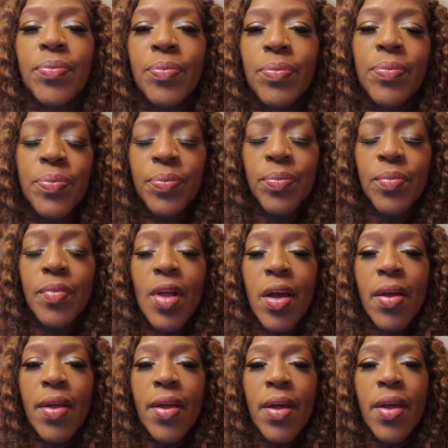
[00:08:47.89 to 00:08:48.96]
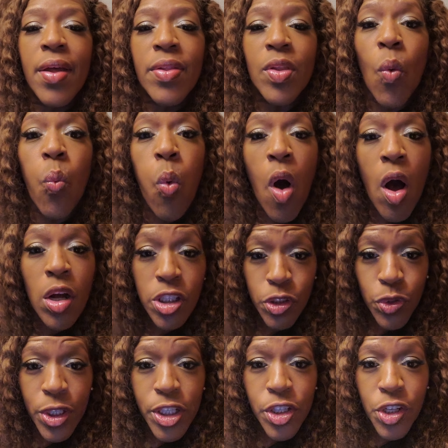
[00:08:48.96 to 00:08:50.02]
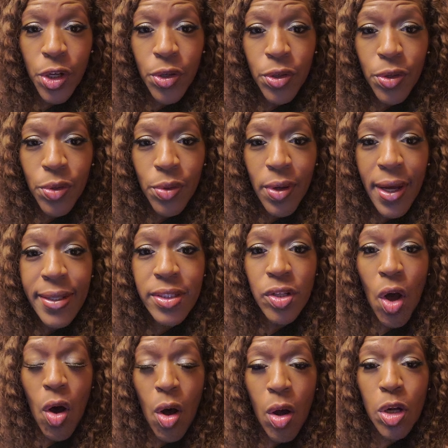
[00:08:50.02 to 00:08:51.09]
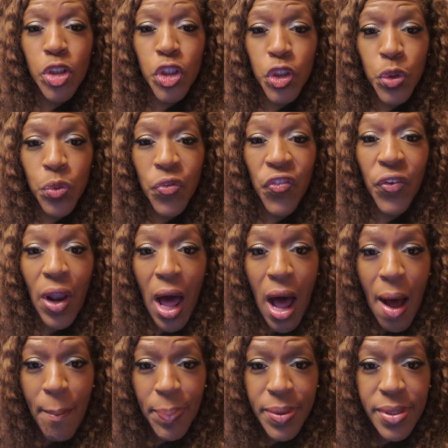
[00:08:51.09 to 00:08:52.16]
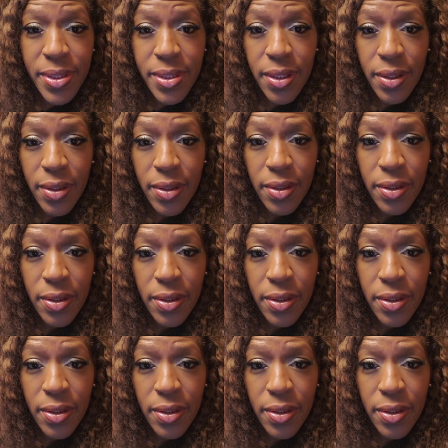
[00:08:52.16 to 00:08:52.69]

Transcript: mm -mm, the Wall Street Journal has called you flops.